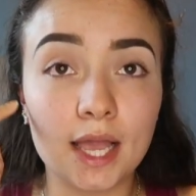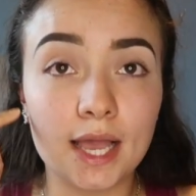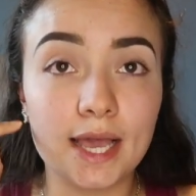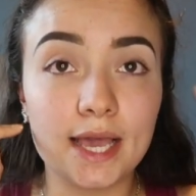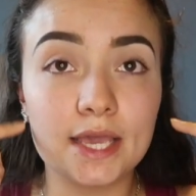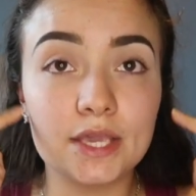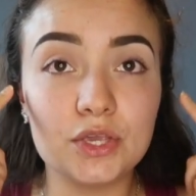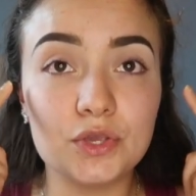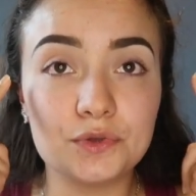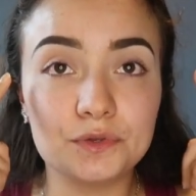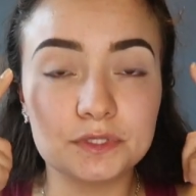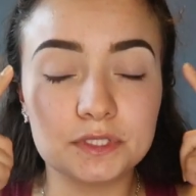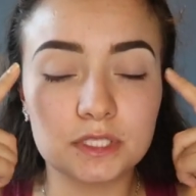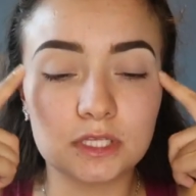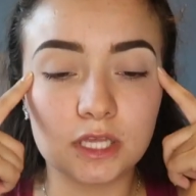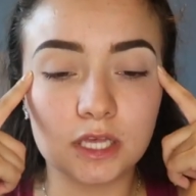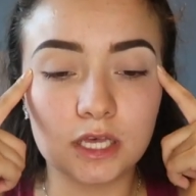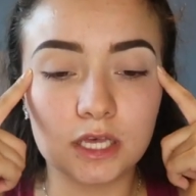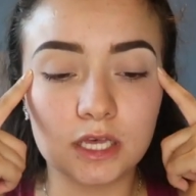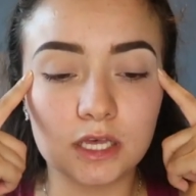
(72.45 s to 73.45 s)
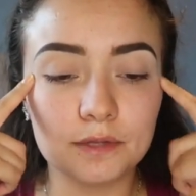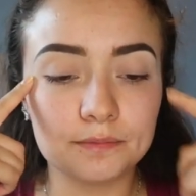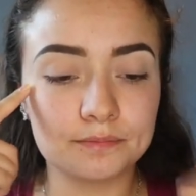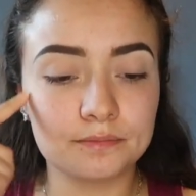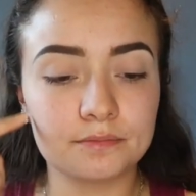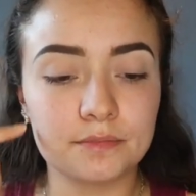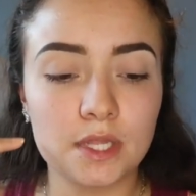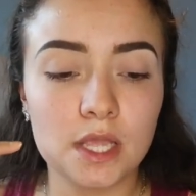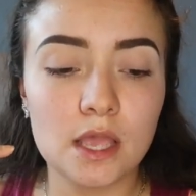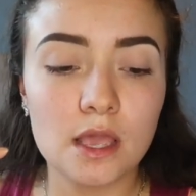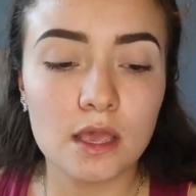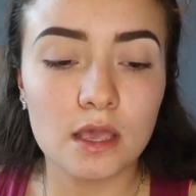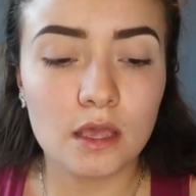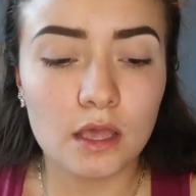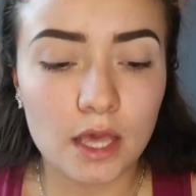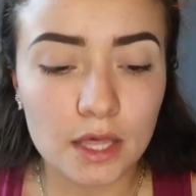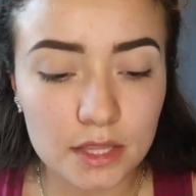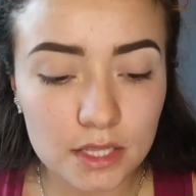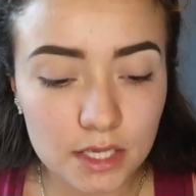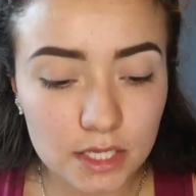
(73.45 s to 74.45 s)
I used the,
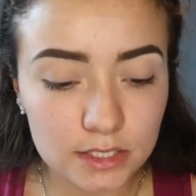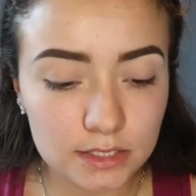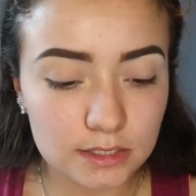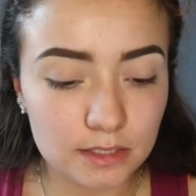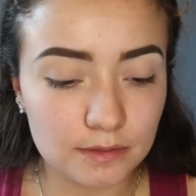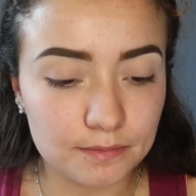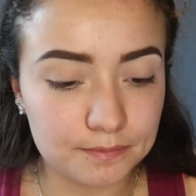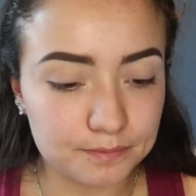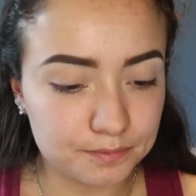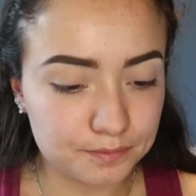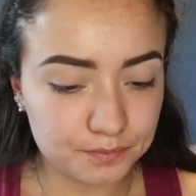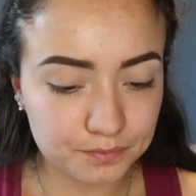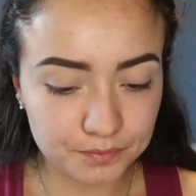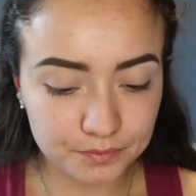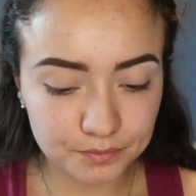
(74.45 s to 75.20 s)
I think it's the